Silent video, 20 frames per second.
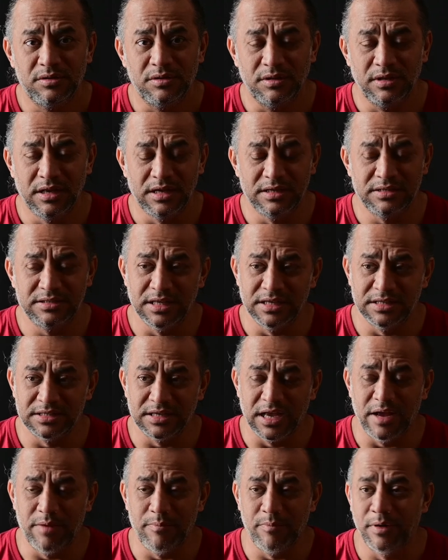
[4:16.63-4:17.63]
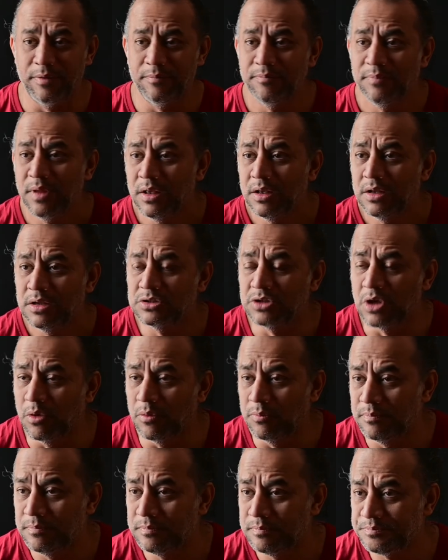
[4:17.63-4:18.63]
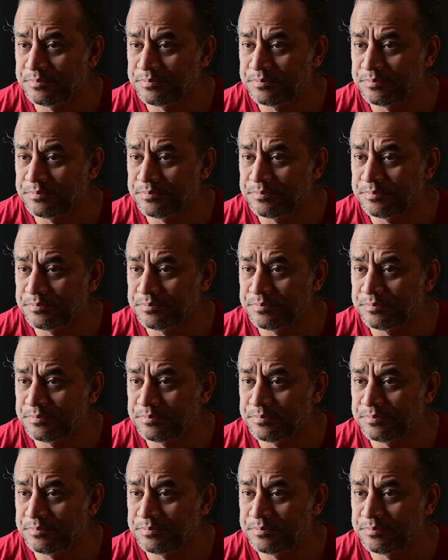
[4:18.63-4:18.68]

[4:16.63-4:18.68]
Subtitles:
That's this camera. So